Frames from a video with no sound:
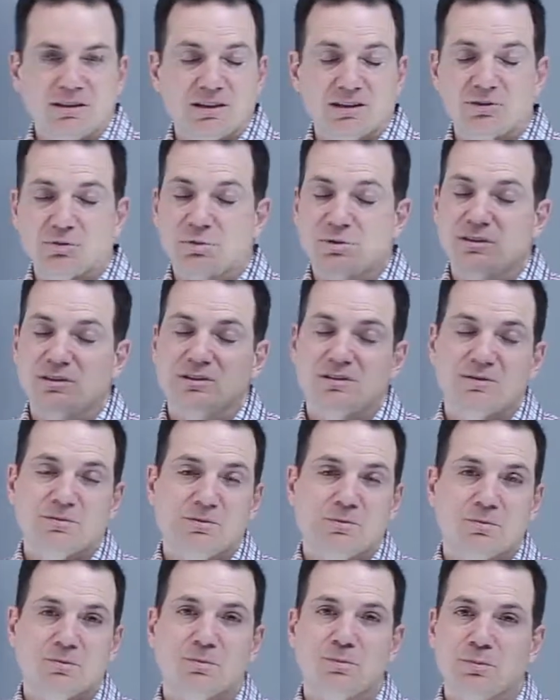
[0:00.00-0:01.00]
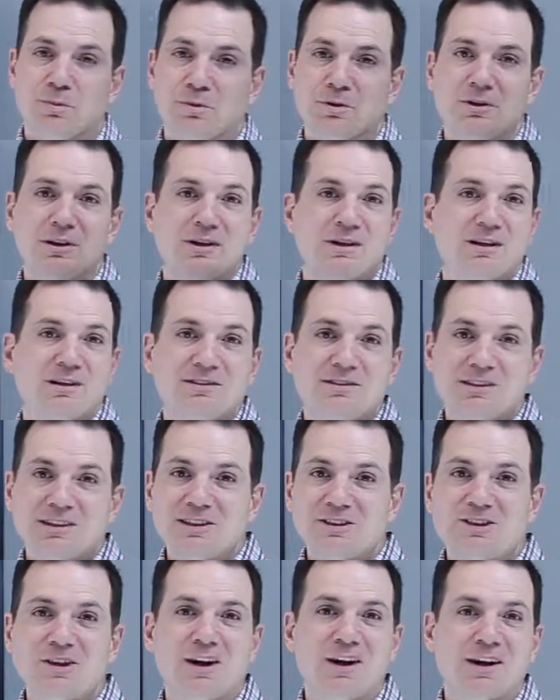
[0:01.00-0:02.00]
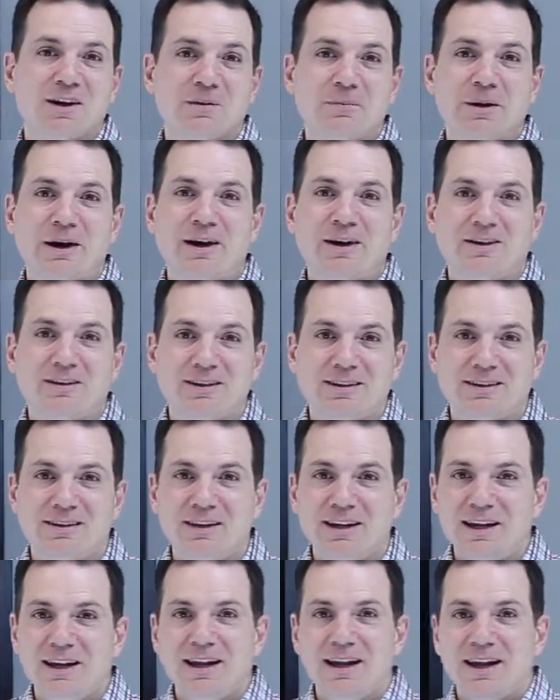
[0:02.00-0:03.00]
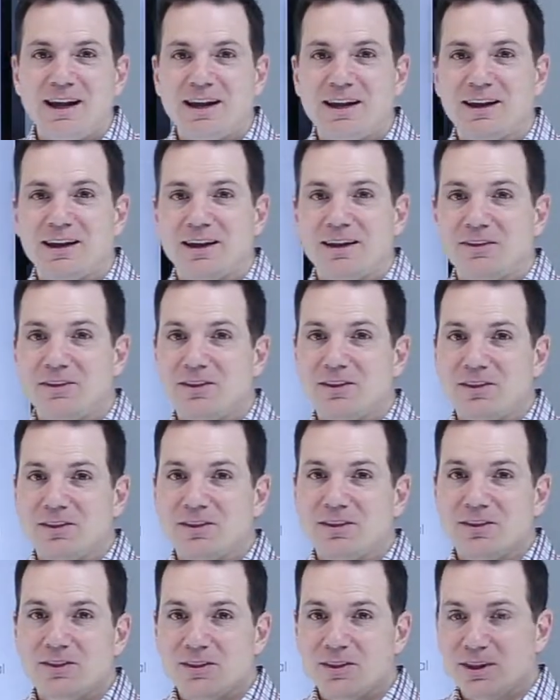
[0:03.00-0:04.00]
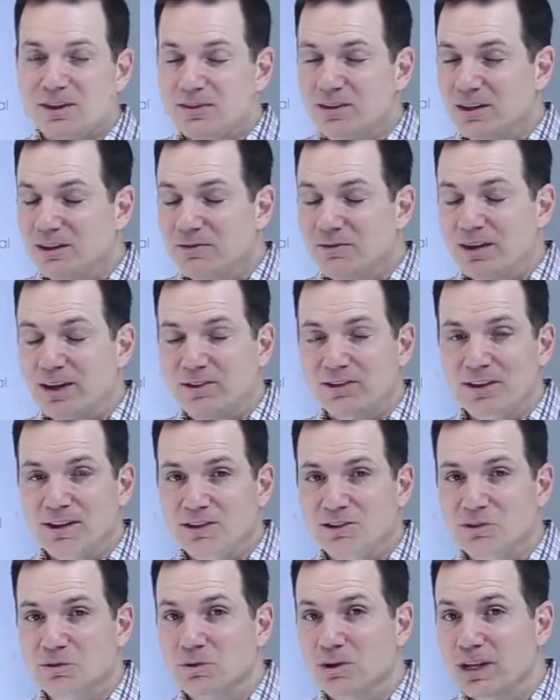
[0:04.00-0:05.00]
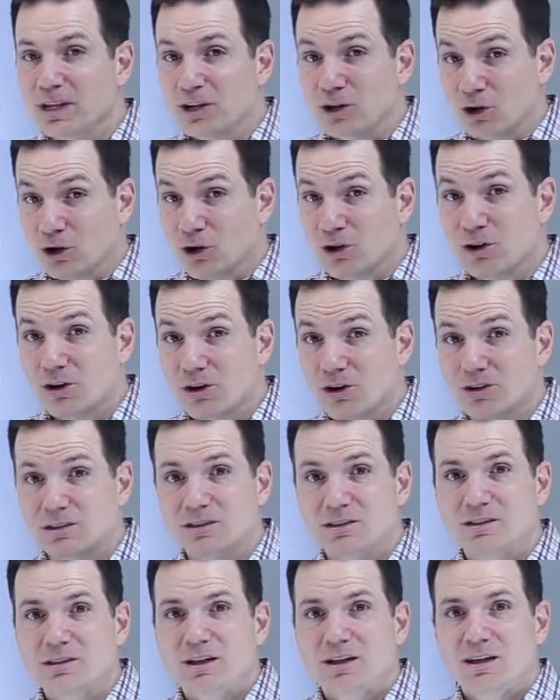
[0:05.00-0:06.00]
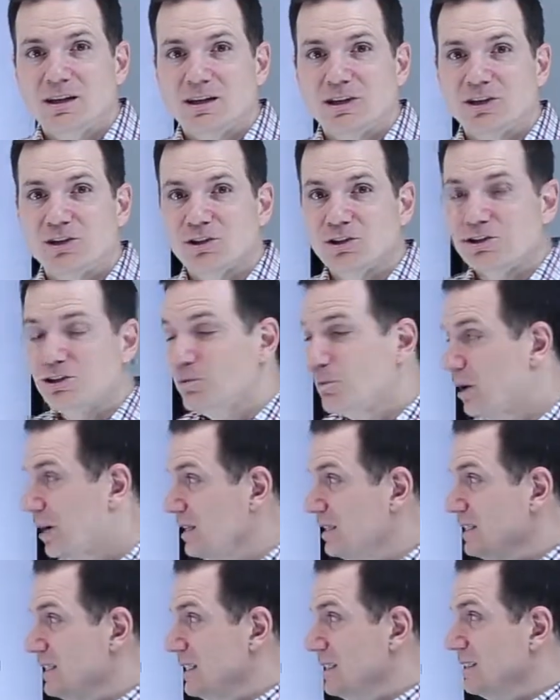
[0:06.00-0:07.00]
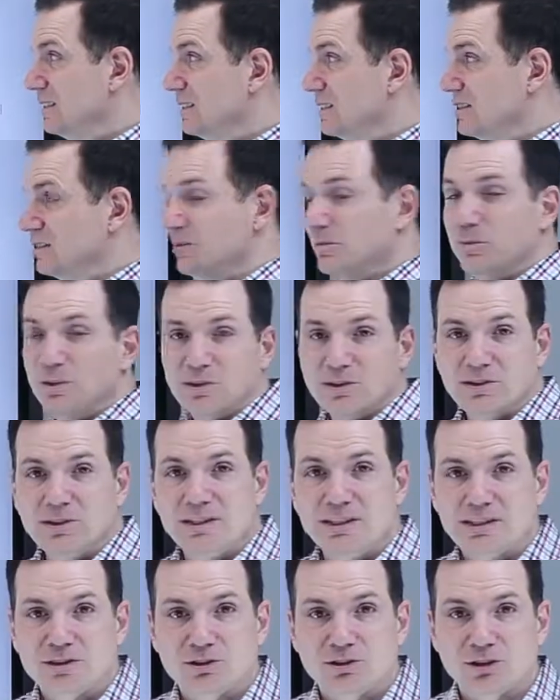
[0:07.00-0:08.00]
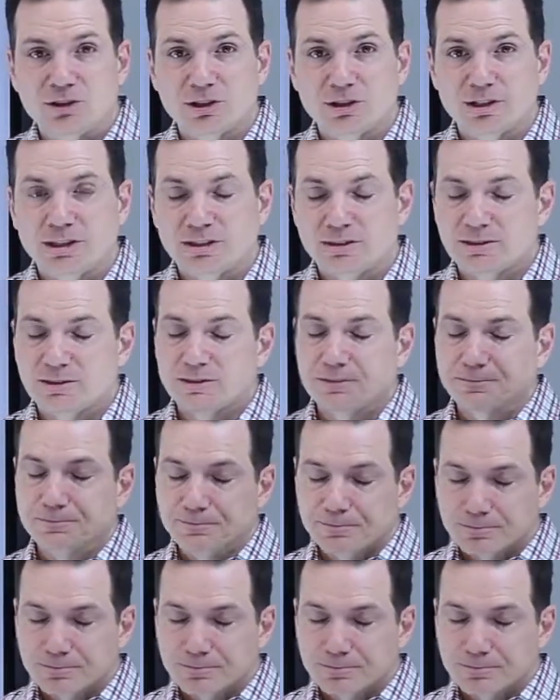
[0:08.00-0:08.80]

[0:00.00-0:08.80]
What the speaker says: This one's pretty easy to talk about, and in the event that you get hurt, you know, you might need disability insurance.